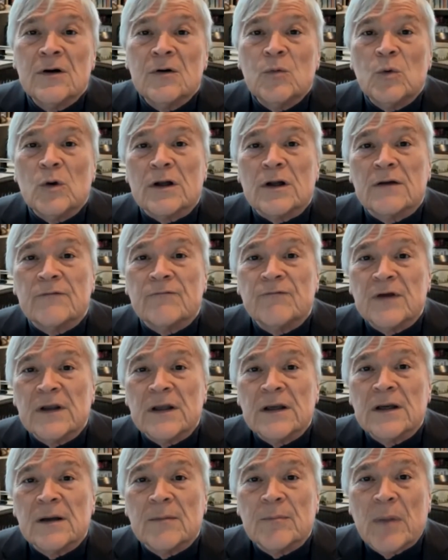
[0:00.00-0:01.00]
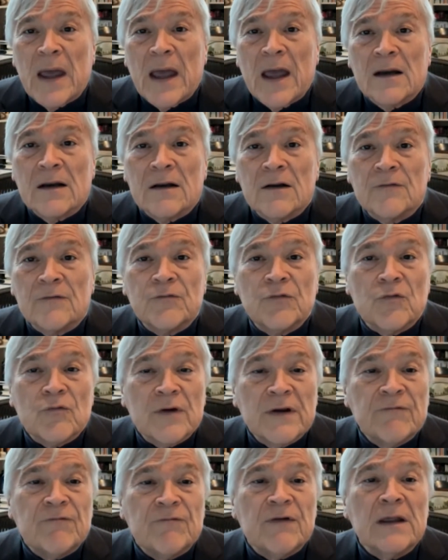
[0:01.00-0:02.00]
will convene a panel of
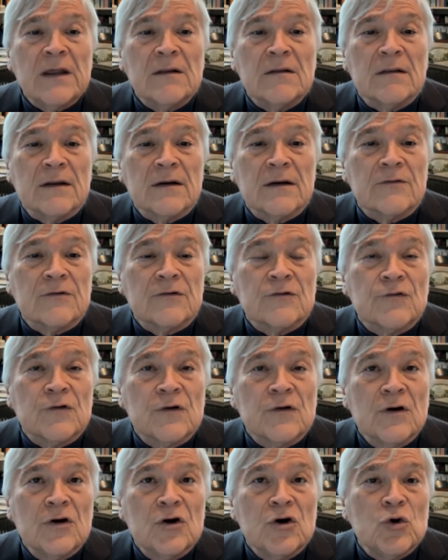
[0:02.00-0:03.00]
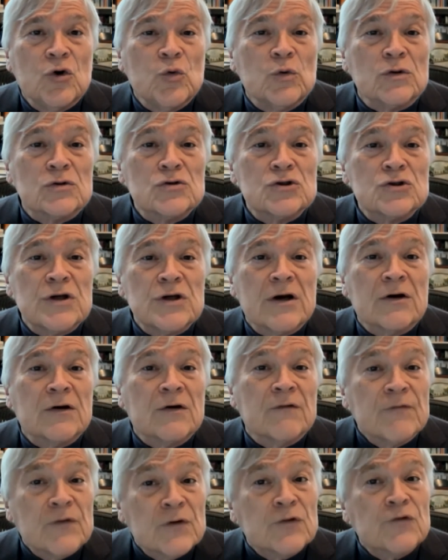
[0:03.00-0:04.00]
3 faith leaders who will share
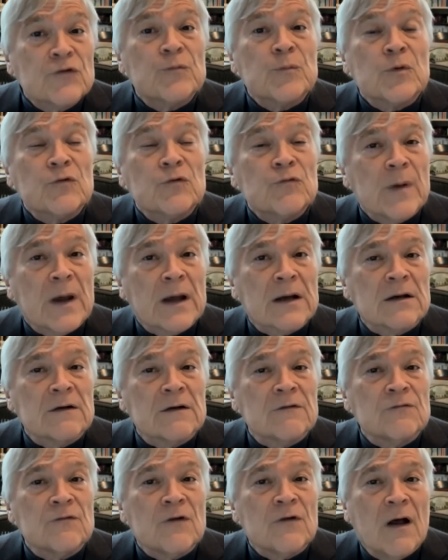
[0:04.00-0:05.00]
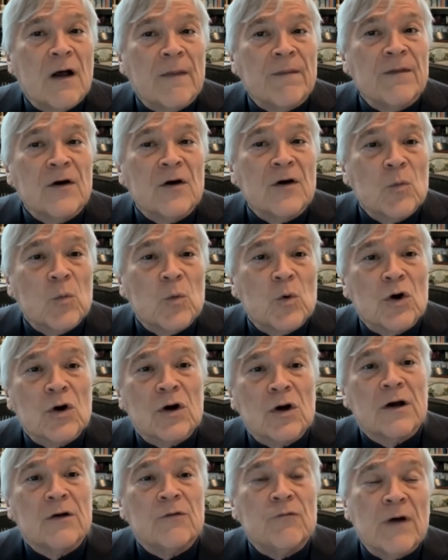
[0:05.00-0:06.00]
diverse perspectives on their work
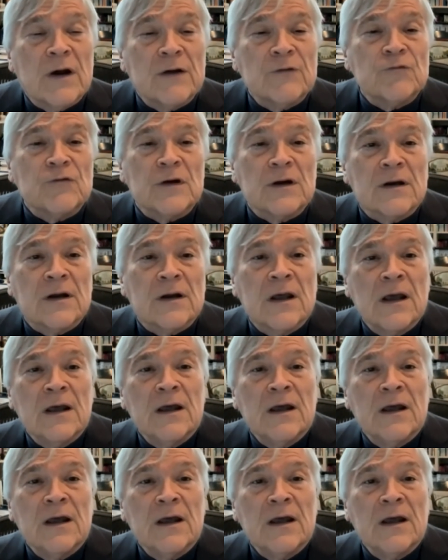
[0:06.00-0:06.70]
addressing